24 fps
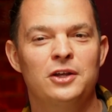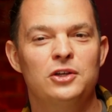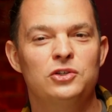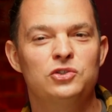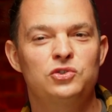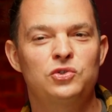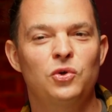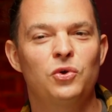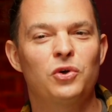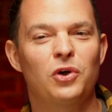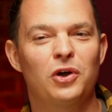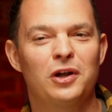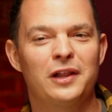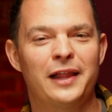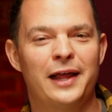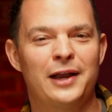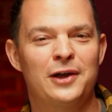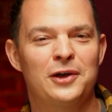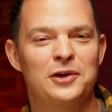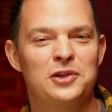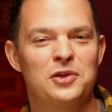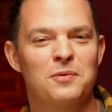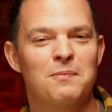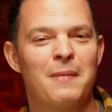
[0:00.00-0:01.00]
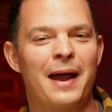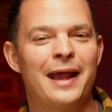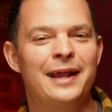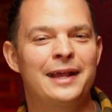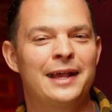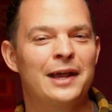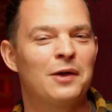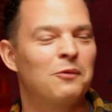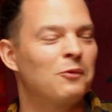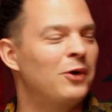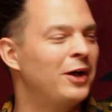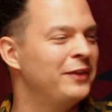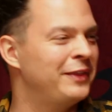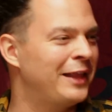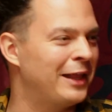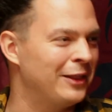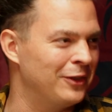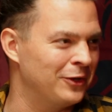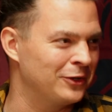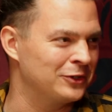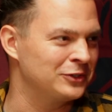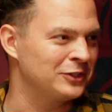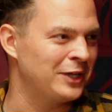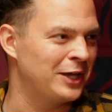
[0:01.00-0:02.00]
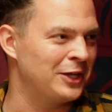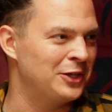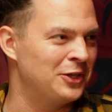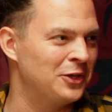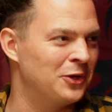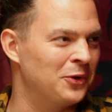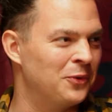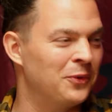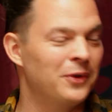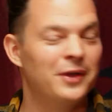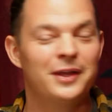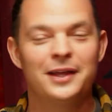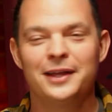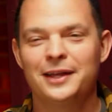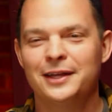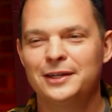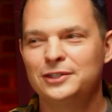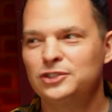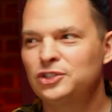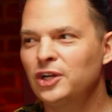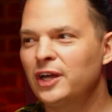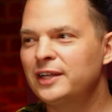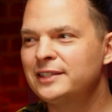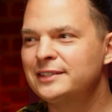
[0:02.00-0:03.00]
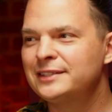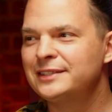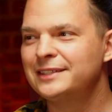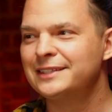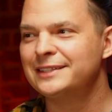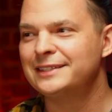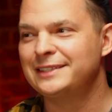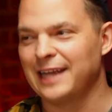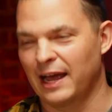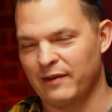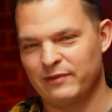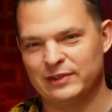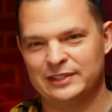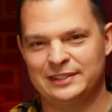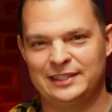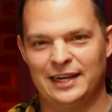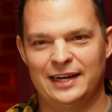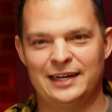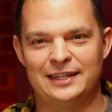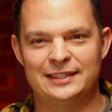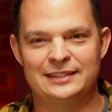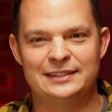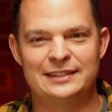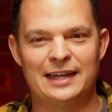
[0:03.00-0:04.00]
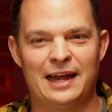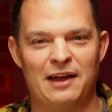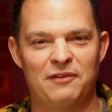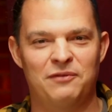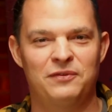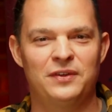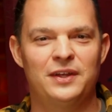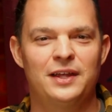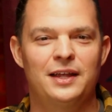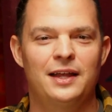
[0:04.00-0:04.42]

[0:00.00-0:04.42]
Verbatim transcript: Sooner or later, you might get one that looks like you." Just devastating stuff.